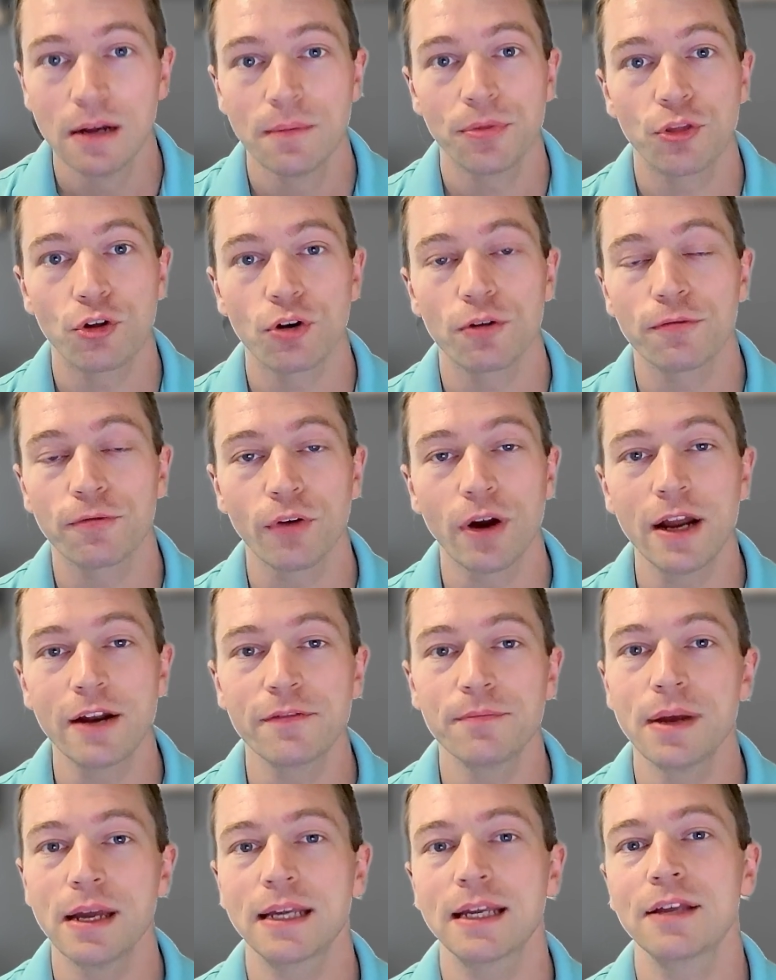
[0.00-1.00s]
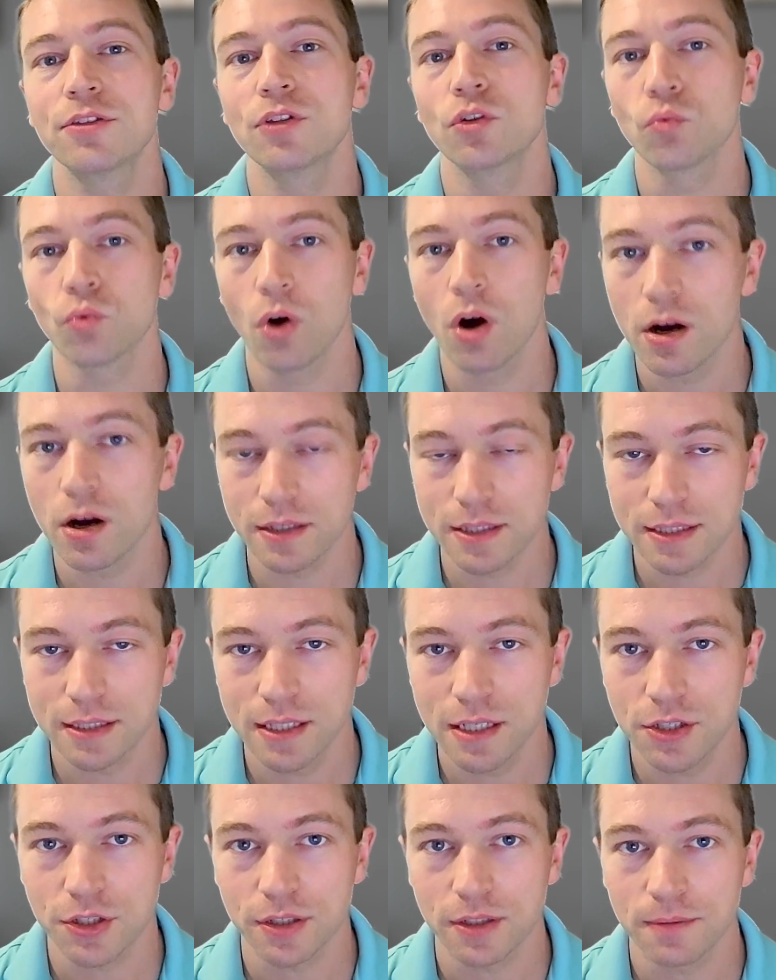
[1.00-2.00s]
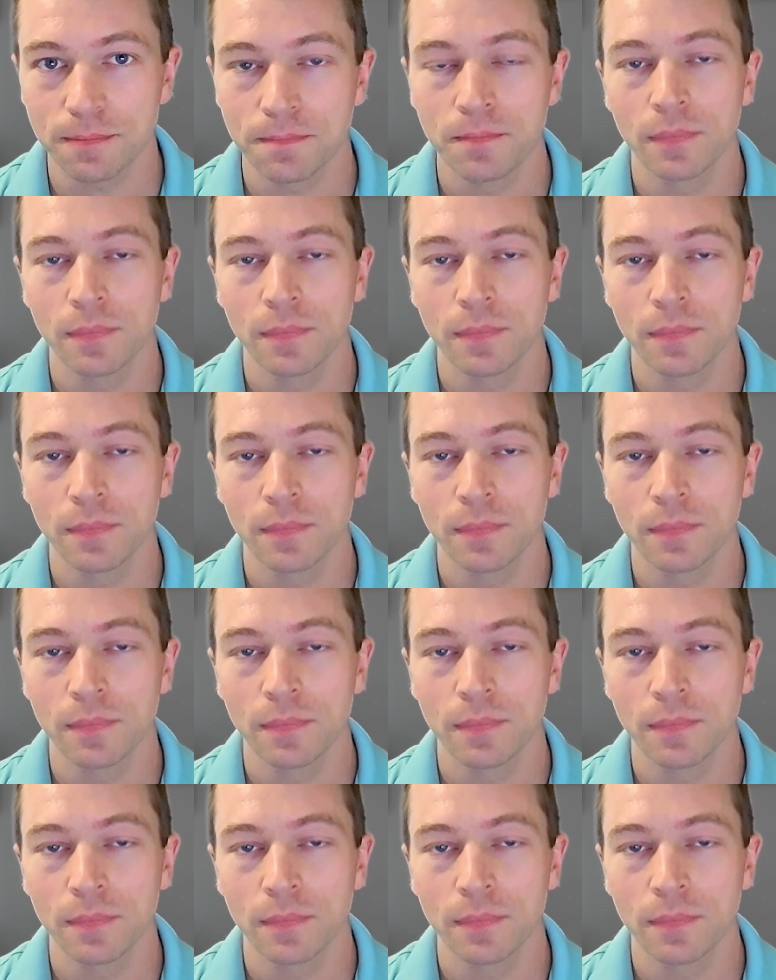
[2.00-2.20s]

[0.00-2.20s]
They're afraid of making the wrong decision.